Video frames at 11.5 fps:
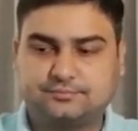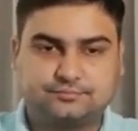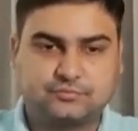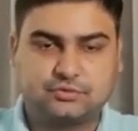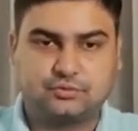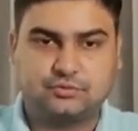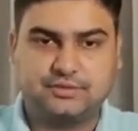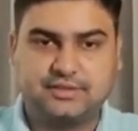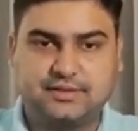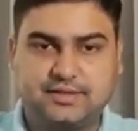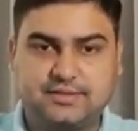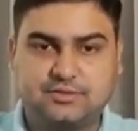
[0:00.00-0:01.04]
So we
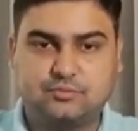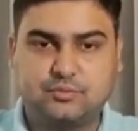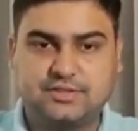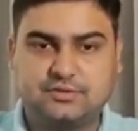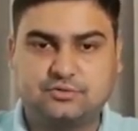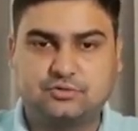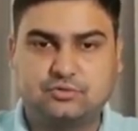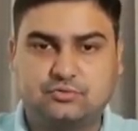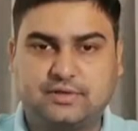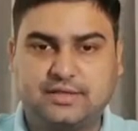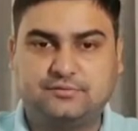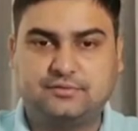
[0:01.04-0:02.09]
can write
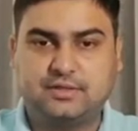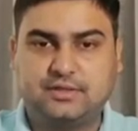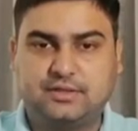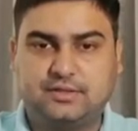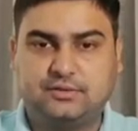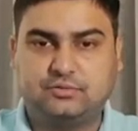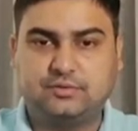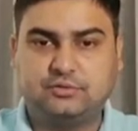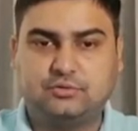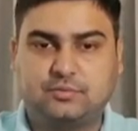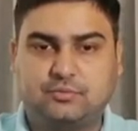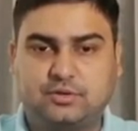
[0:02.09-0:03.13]
0.025 into
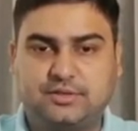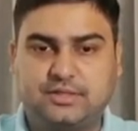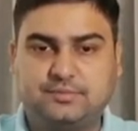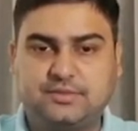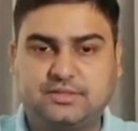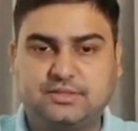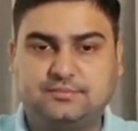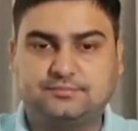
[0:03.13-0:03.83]
W upon TPC